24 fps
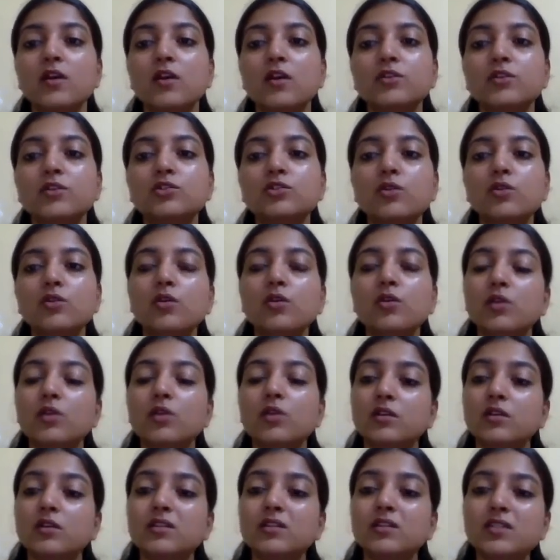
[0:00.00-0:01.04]
So
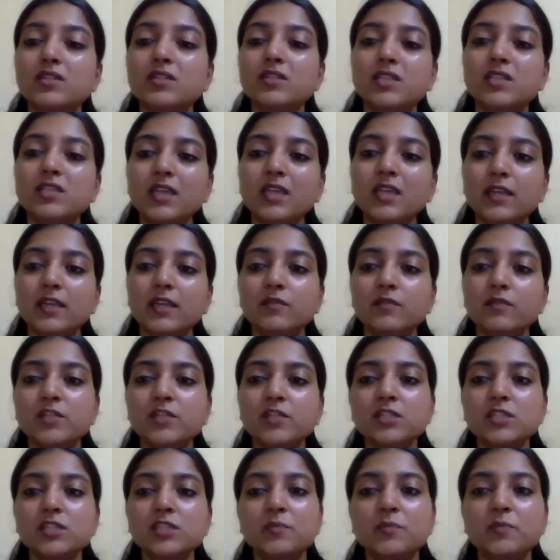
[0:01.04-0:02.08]
the gene which
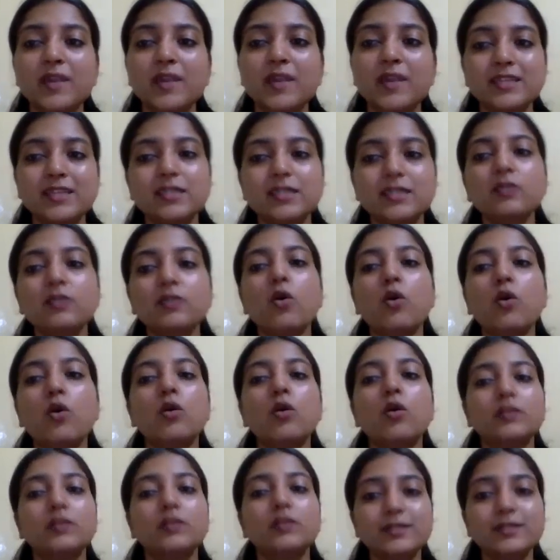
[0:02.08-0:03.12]
is present
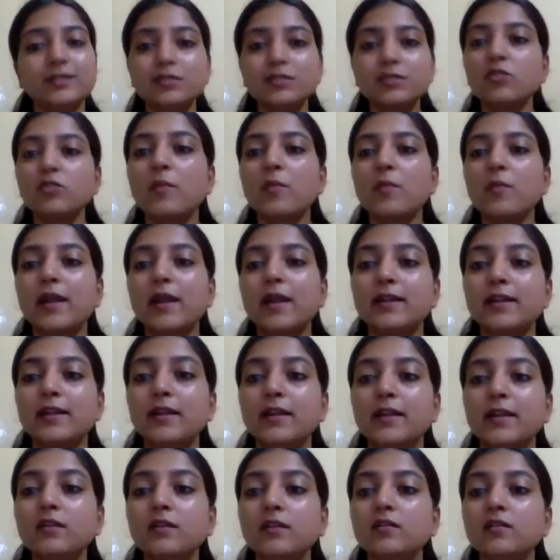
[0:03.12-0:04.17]
on this
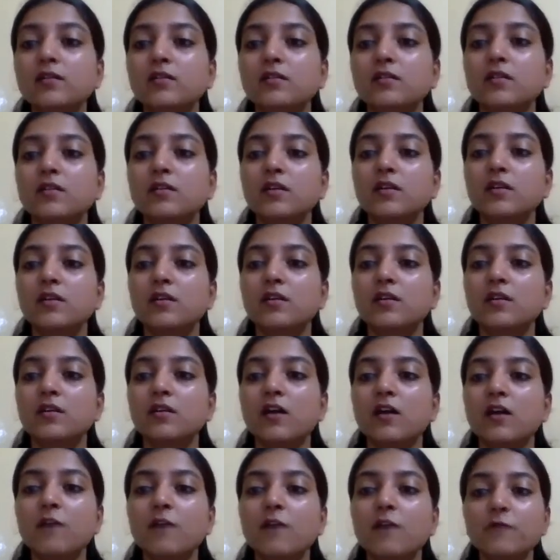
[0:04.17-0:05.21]
chromatid
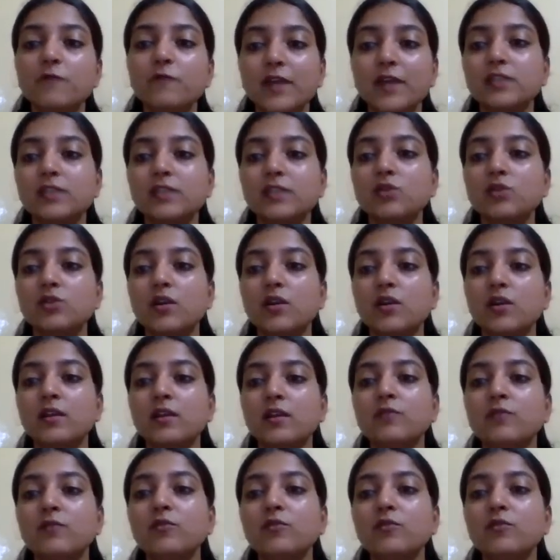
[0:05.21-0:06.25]
affects or
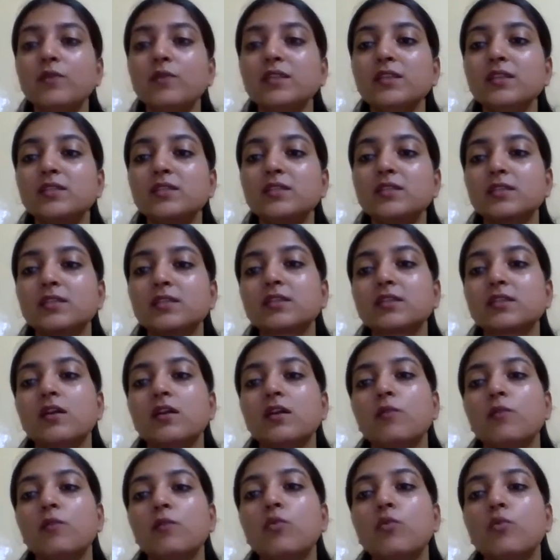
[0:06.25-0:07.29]
influences
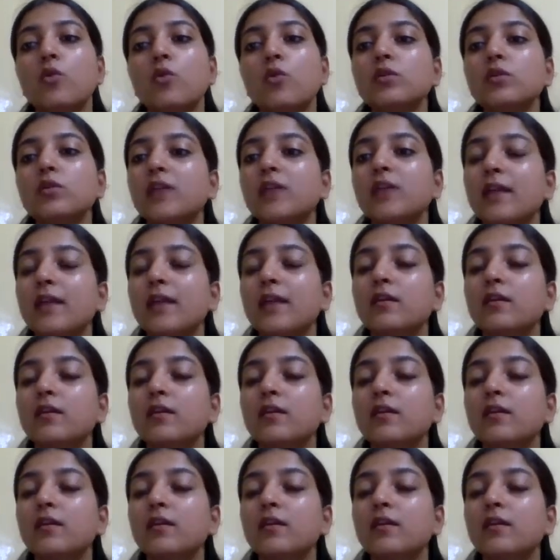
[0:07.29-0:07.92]
more than